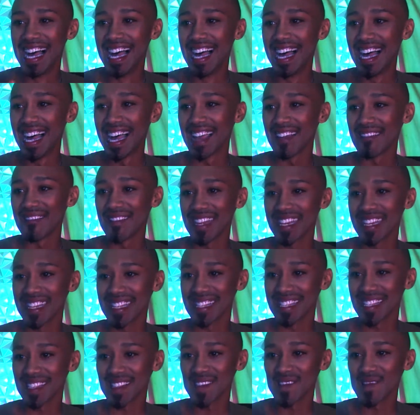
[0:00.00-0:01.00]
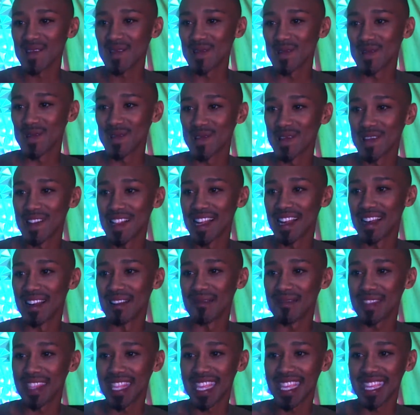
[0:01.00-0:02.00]
I mean, it's cool.
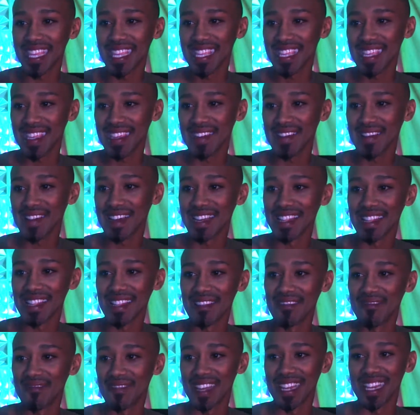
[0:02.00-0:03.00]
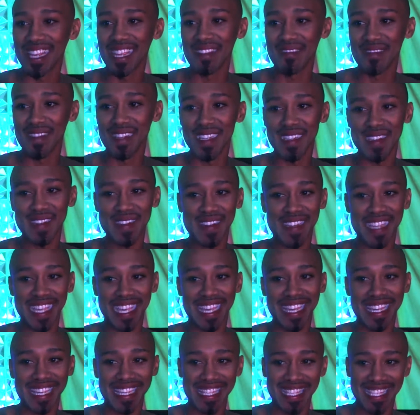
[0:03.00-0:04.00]
Thank you. I love my name too.
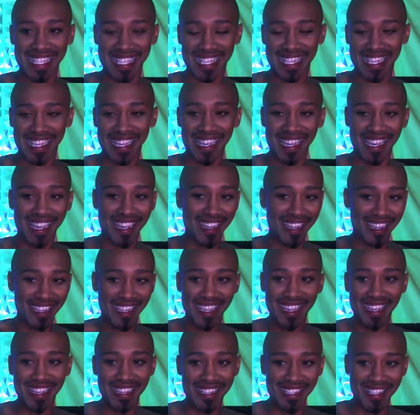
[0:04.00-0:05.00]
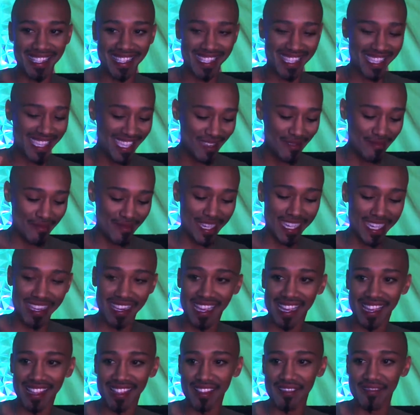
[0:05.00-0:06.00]
Yes. Yes. Keep it.
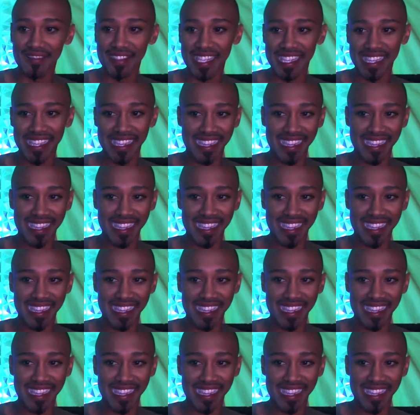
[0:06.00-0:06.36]
I love seeing